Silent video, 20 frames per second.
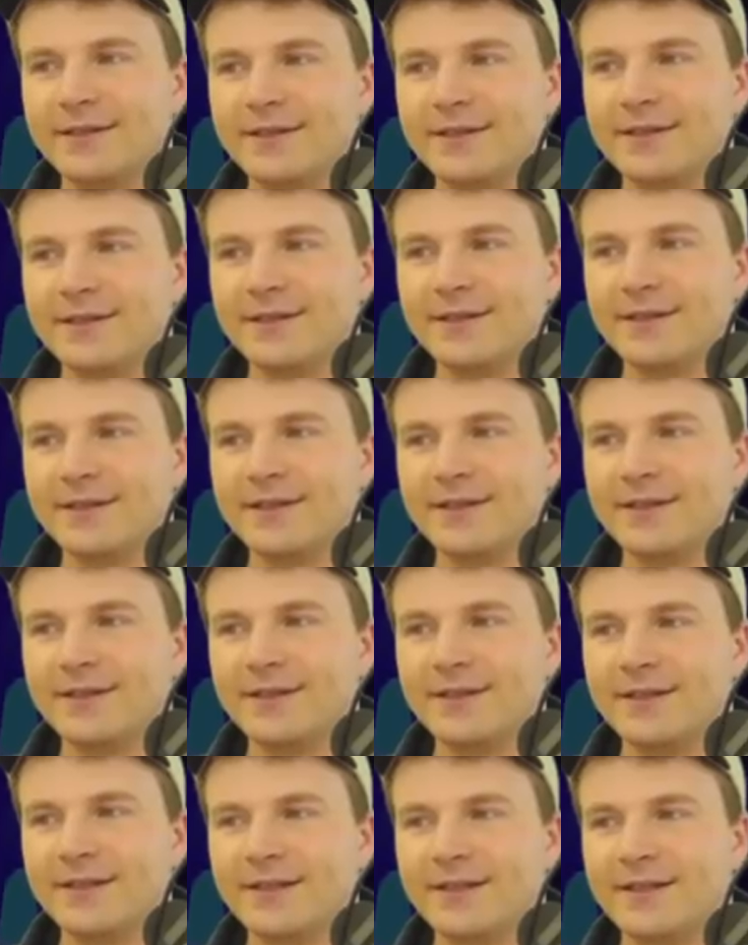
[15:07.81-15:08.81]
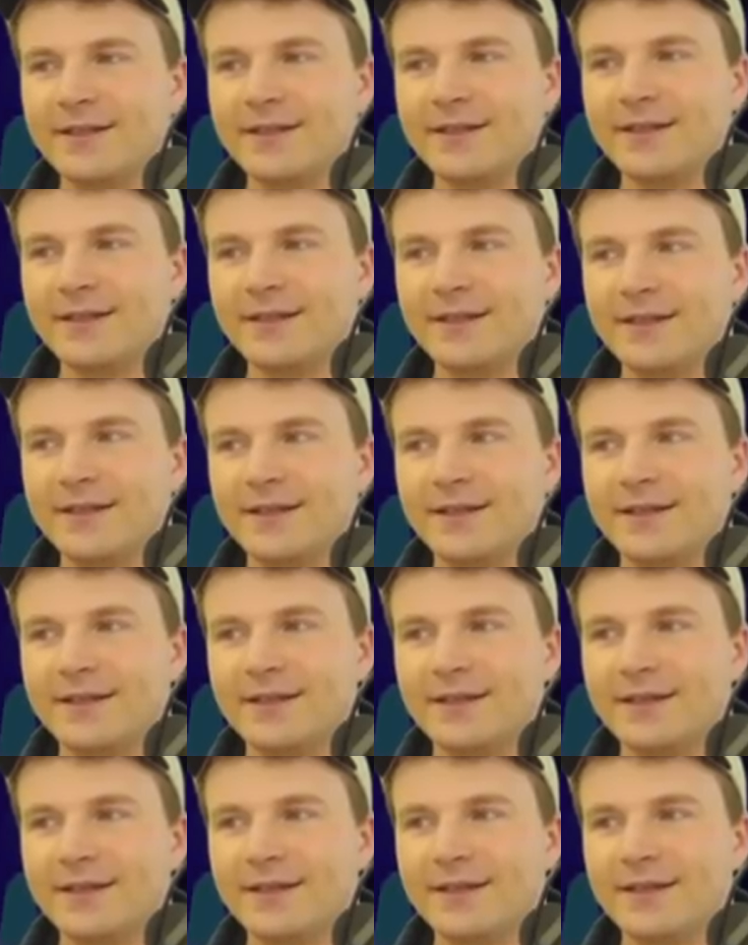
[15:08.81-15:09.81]

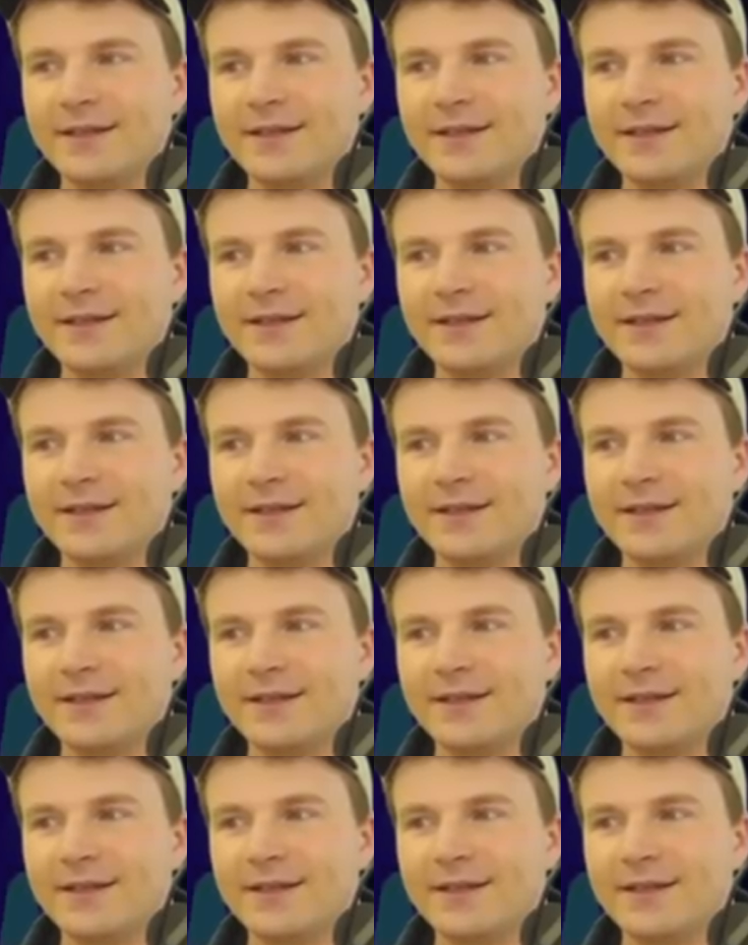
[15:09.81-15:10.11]
(silence)